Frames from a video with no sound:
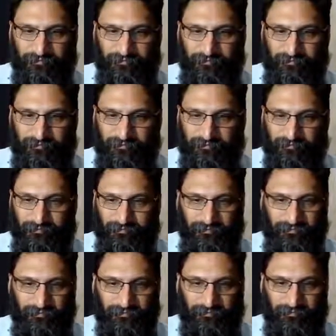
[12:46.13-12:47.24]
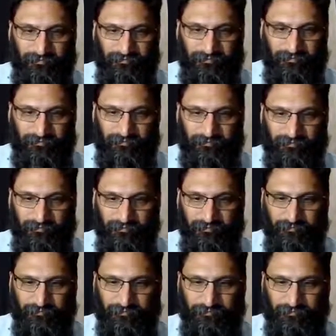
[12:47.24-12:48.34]
was just telling me to
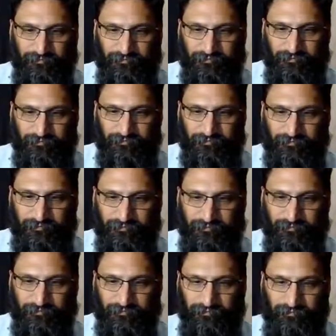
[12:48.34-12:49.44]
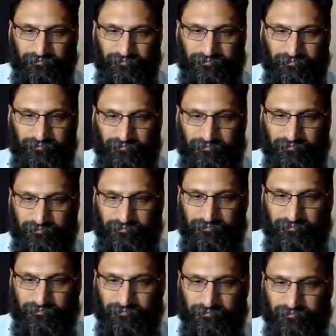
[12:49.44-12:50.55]
do more positively. He's
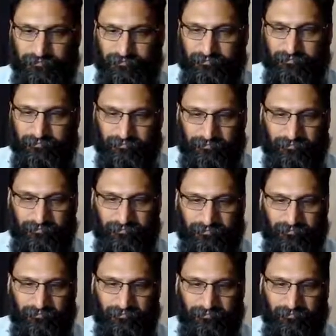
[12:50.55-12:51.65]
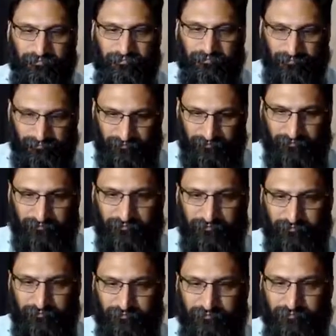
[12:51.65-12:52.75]
just something positively and boosting the victim's
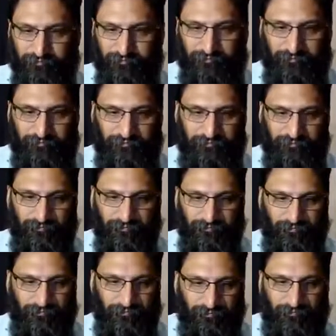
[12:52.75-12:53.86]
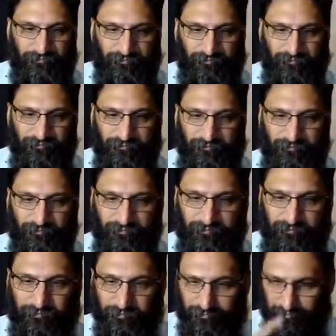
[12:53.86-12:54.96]
morale. This one was a good question.
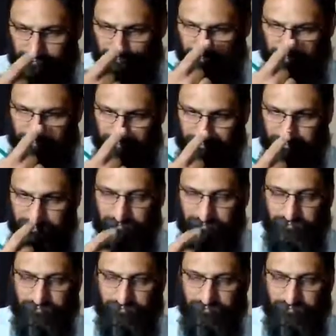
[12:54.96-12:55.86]
This